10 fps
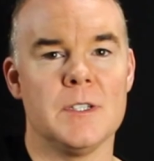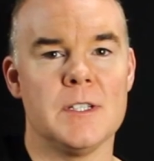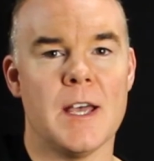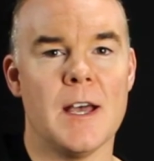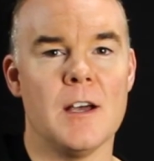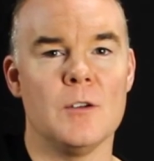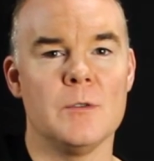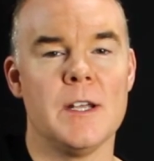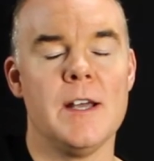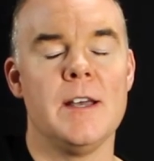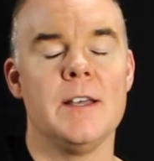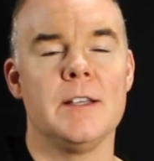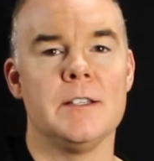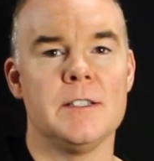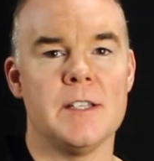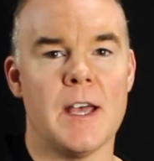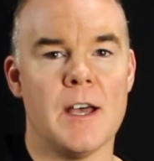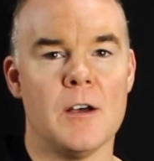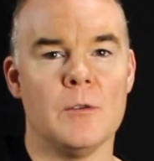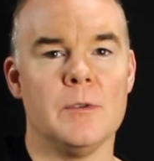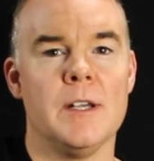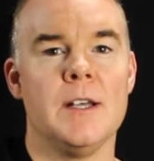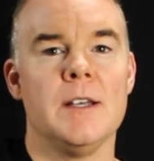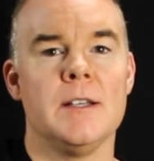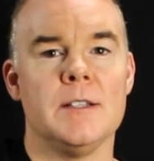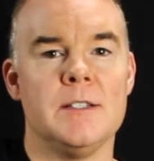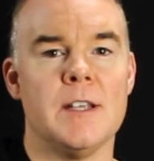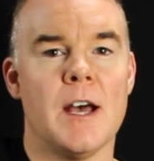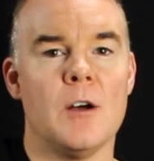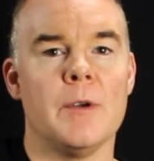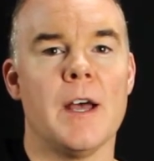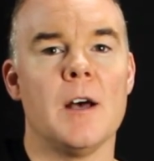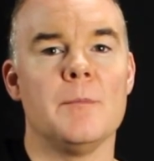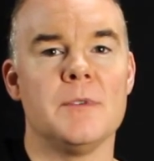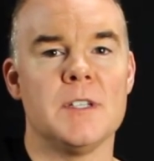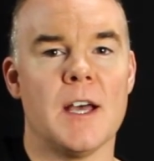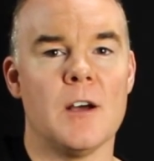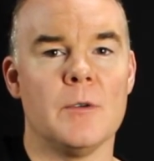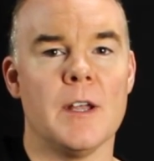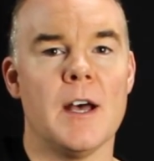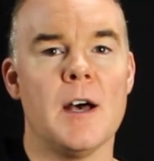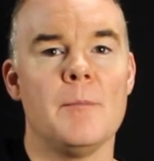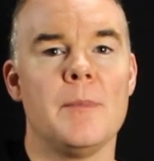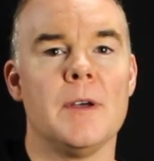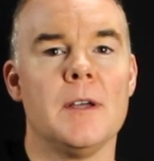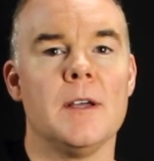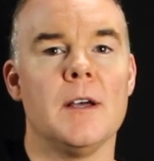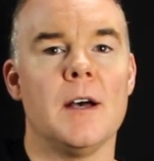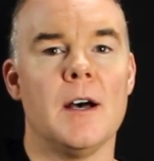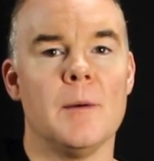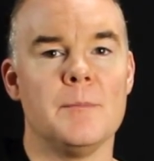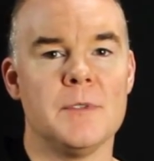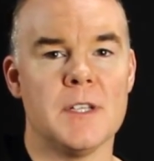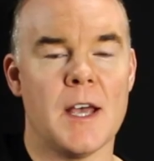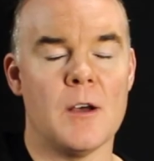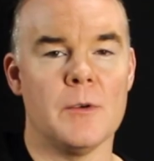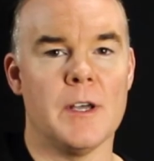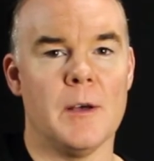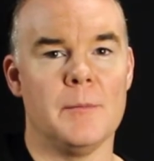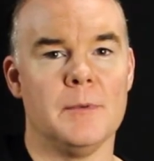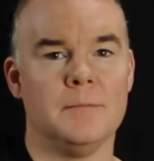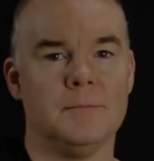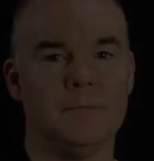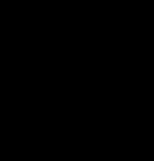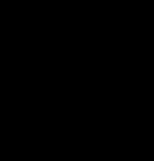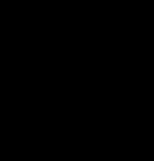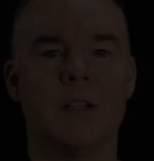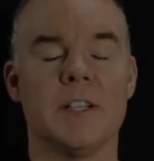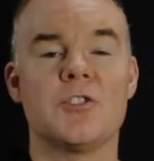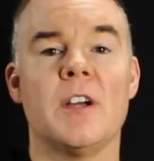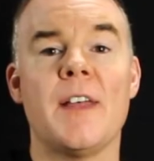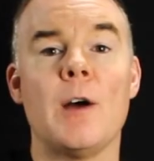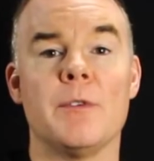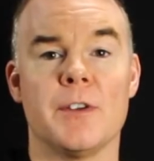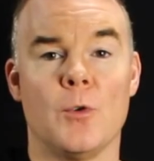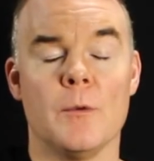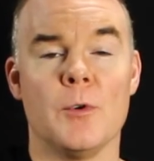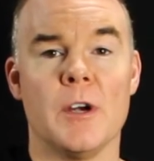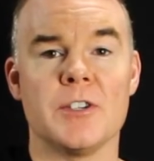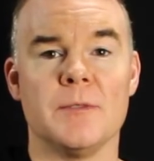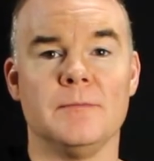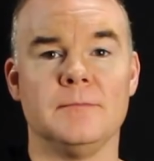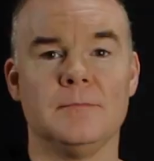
Down, down, down, up, down, up, up, down, up. Let's try that with the chord progression.